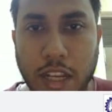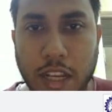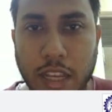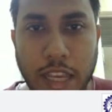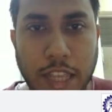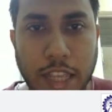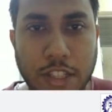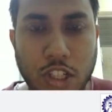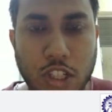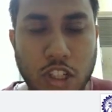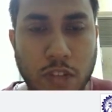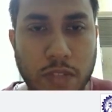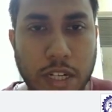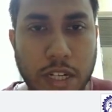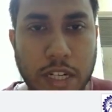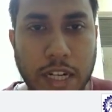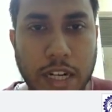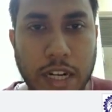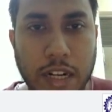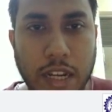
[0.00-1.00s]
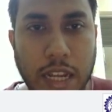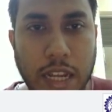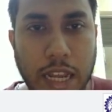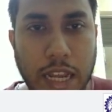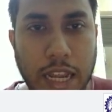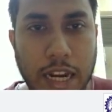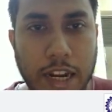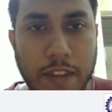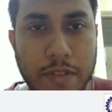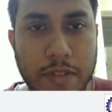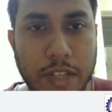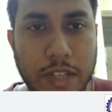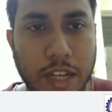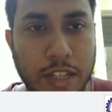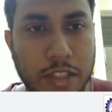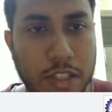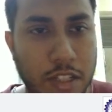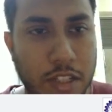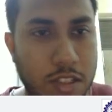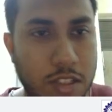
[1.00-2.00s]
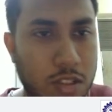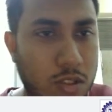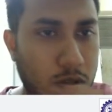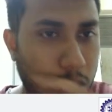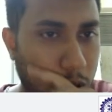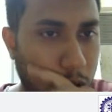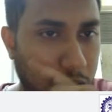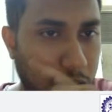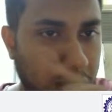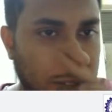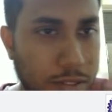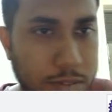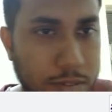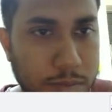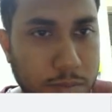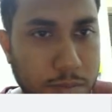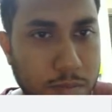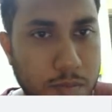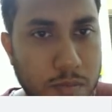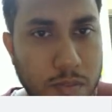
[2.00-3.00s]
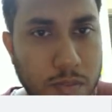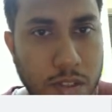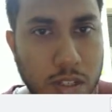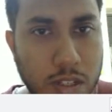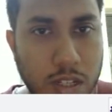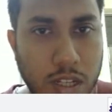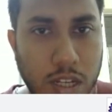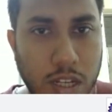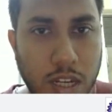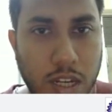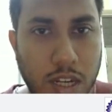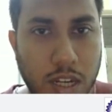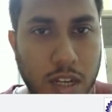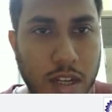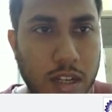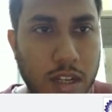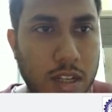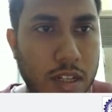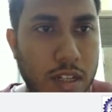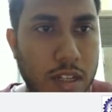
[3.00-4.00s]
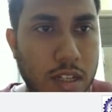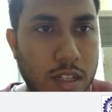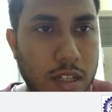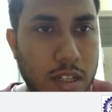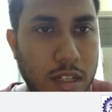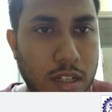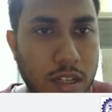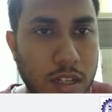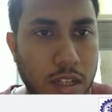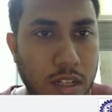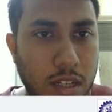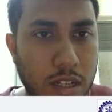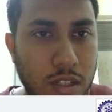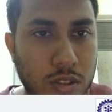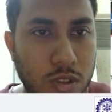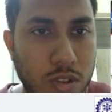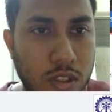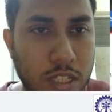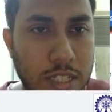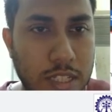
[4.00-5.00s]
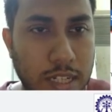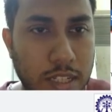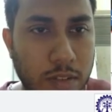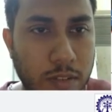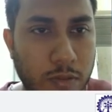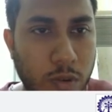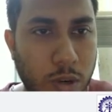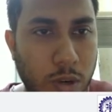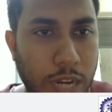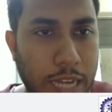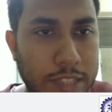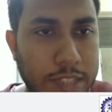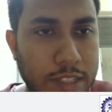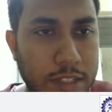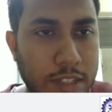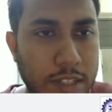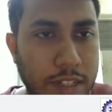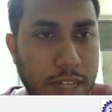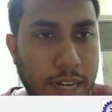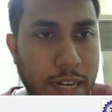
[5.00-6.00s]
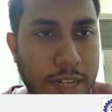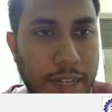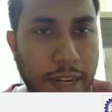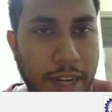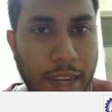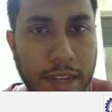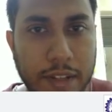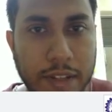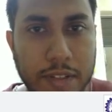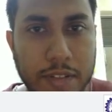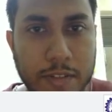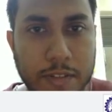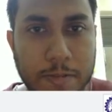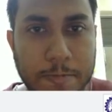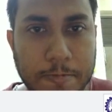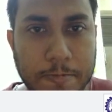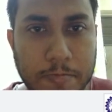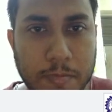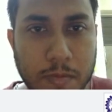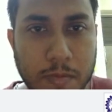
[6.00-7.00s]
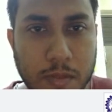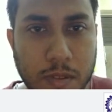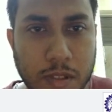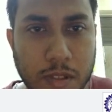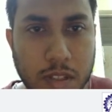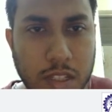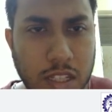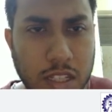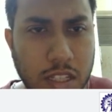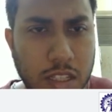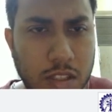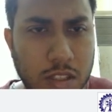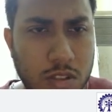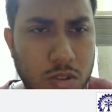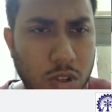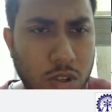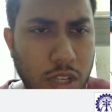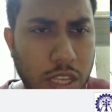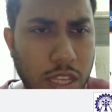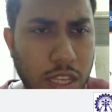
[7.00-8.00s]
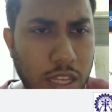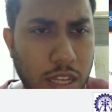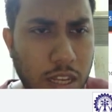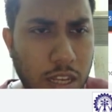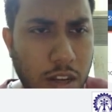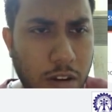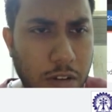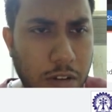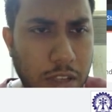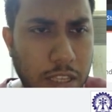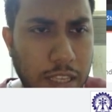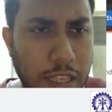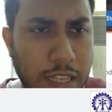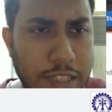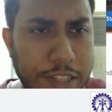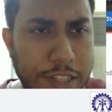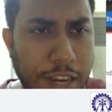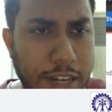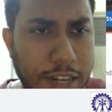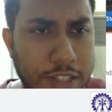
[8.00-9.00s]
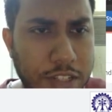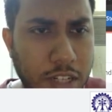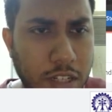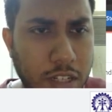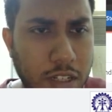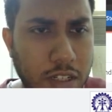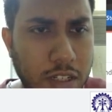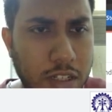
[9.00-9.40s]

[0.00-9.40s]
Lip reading: agent of the grid and leaves unchanged. Uh, so these are the 4 actions it can take. So each action,